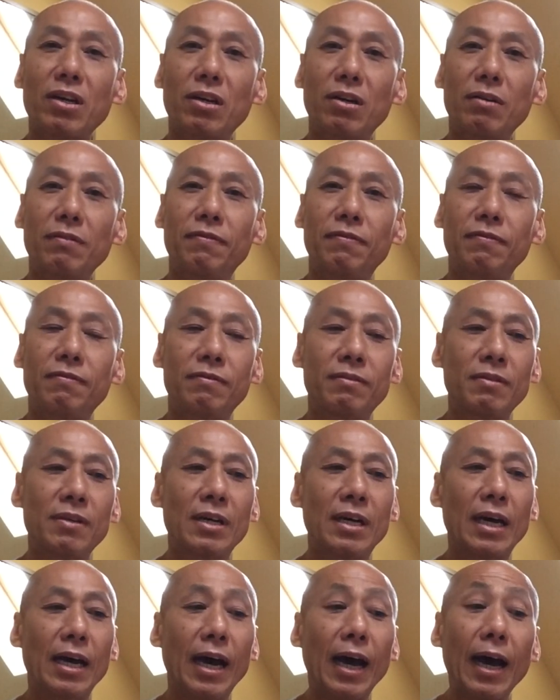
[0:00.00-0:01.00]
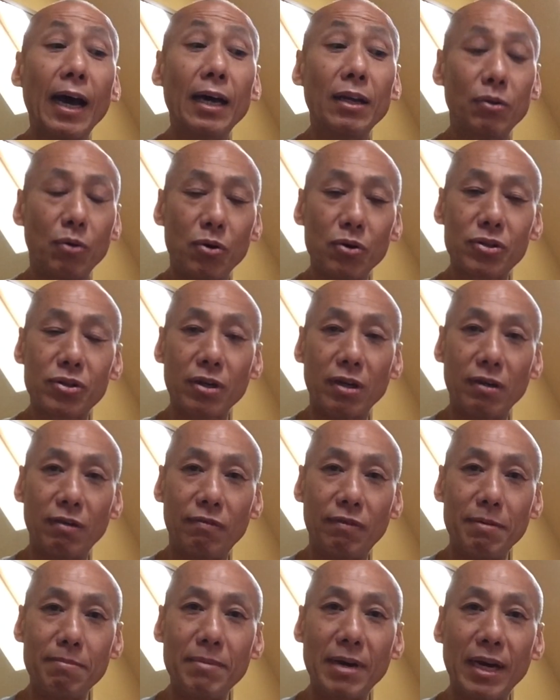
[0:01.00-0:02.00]
off and also
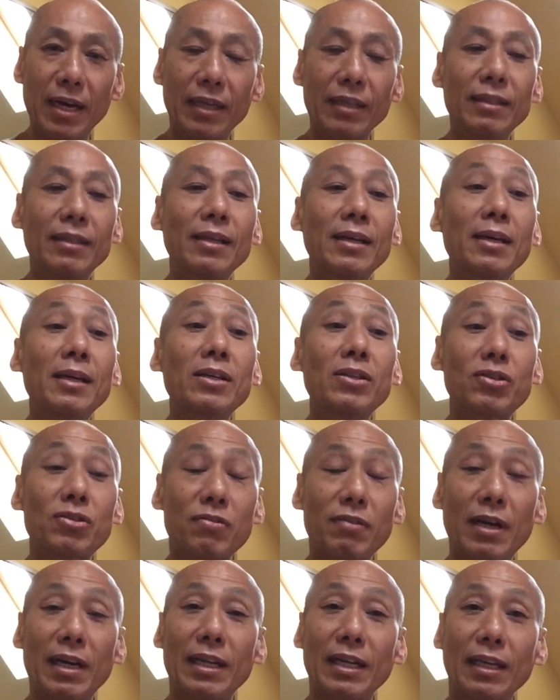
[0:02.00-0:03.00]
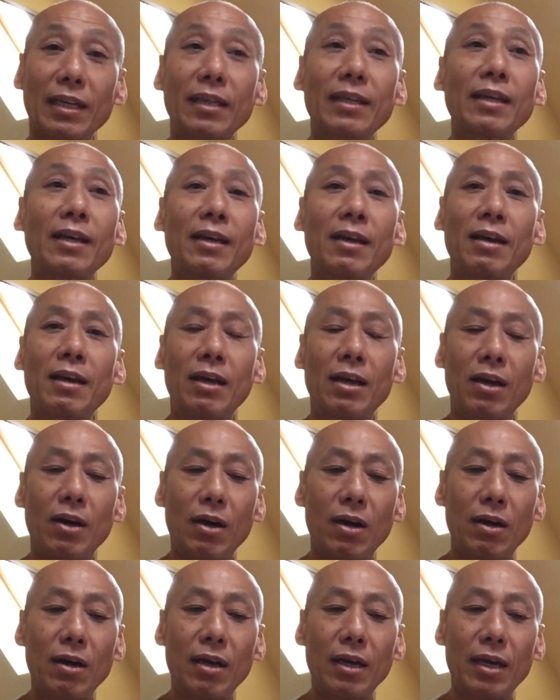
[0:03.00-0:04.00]
remain training
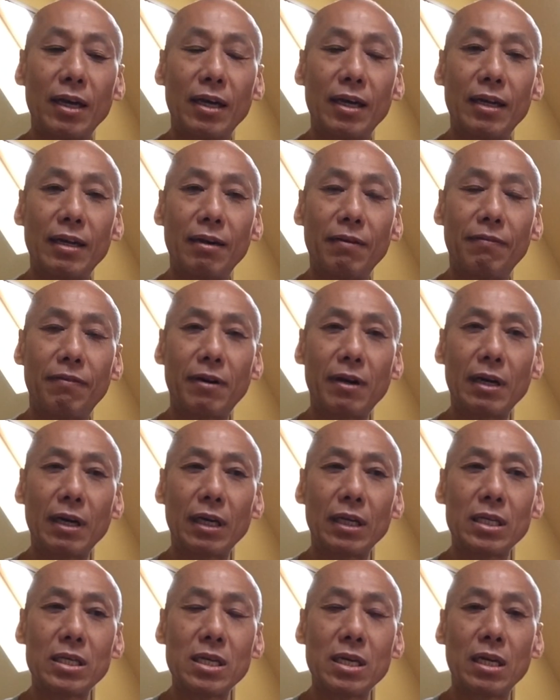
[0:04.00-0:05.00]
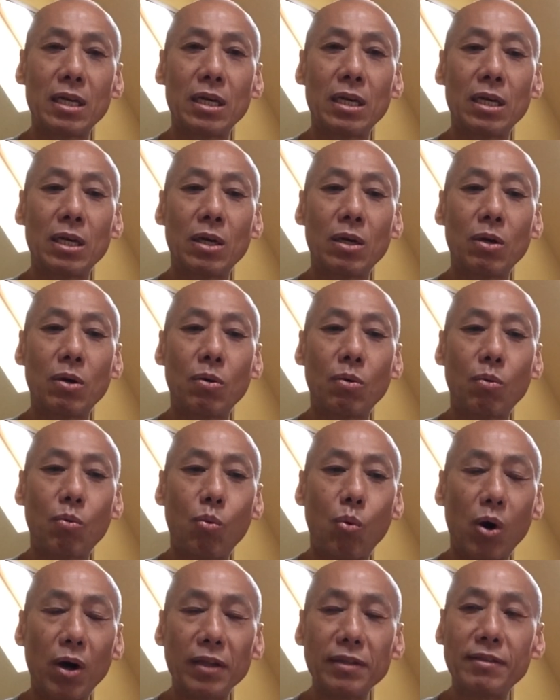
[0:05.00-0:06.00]
in a very
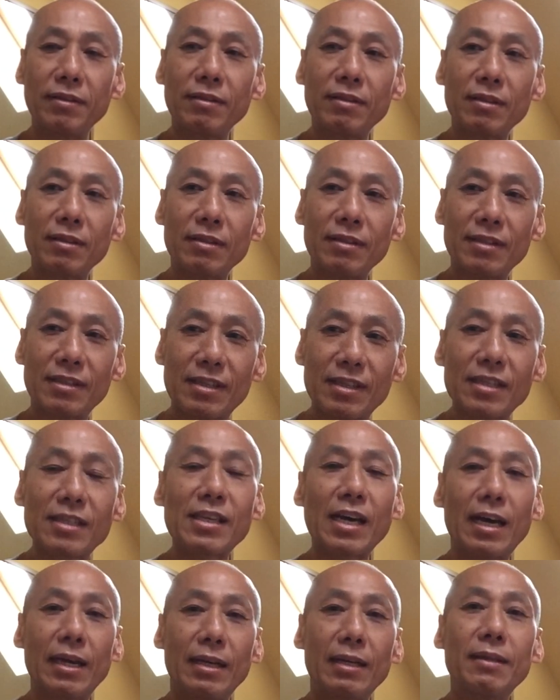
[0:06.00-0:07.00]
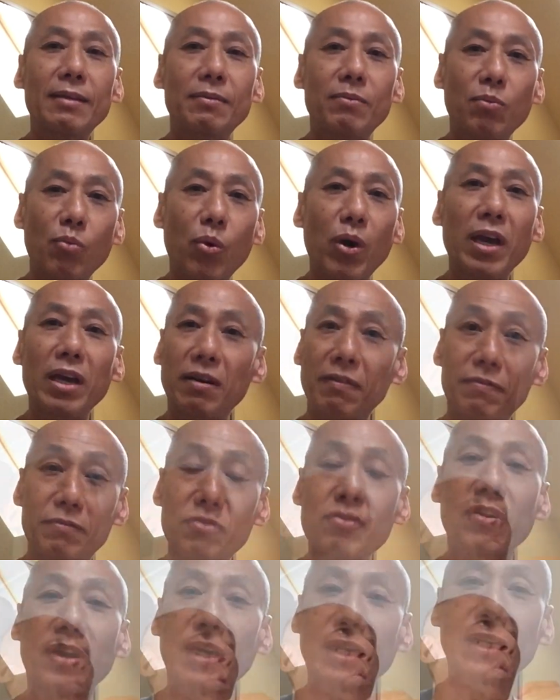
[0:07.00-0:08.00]
one set way of
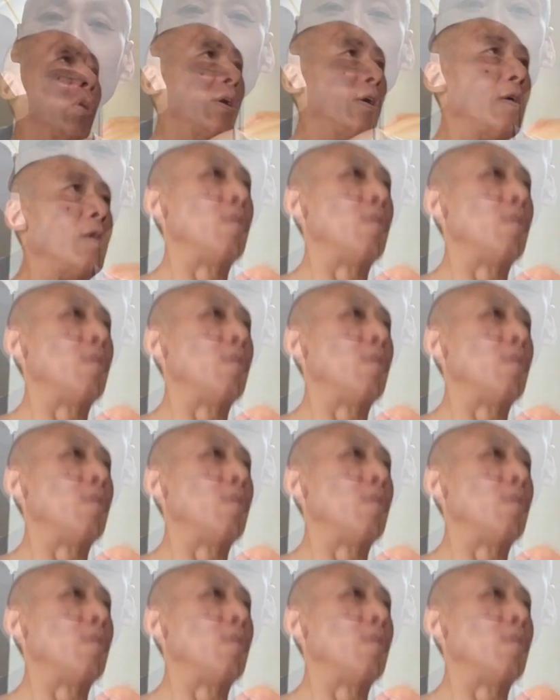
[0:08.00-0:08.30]
training.